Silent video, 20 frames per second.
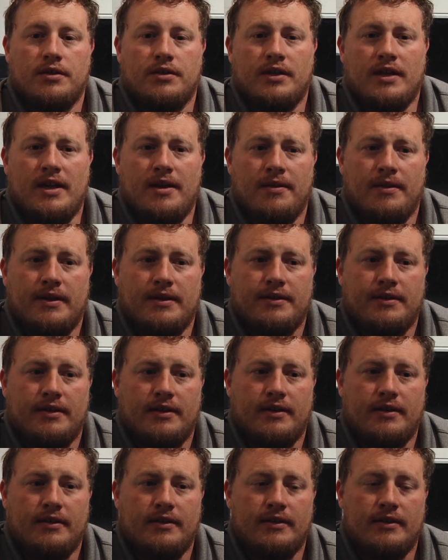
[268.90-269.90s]
So yeah, that's
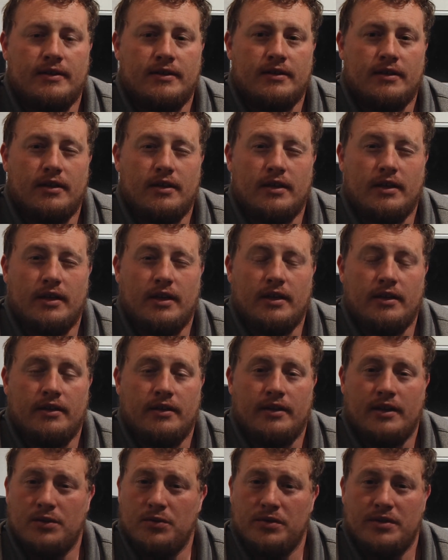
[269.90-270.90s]
uh, that's all I got.
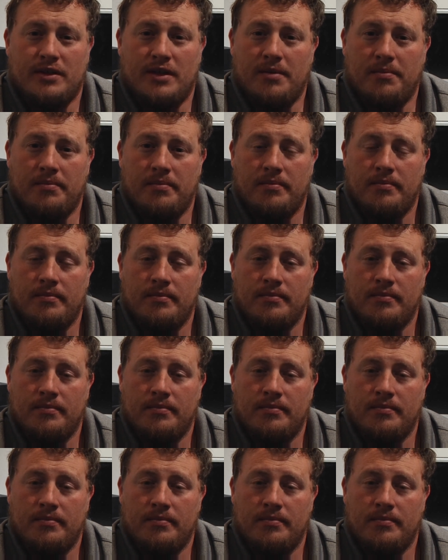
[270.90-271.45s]
That's what's up.